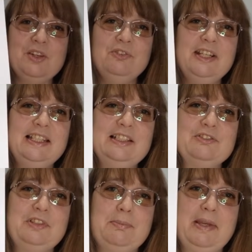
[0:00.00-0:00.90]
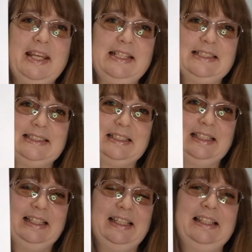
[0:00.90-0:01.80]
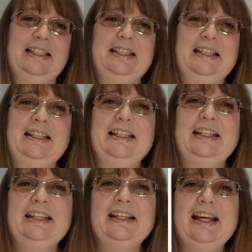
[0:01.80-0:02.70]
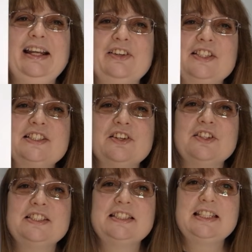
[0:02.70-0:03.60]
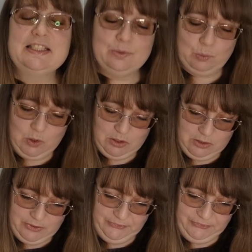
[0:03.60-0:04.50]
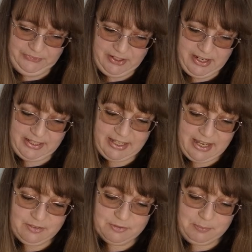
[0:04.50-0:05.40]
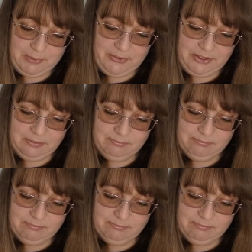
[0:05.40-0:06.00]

really lovely piece, and I started this one again for my